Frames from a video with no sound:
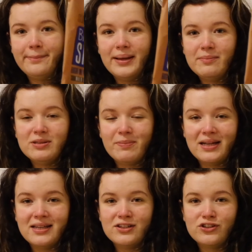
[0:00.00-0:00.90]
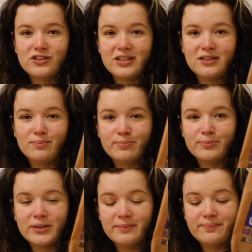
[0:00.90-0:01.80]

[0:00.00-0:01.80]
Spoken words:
Baby spinach is pretty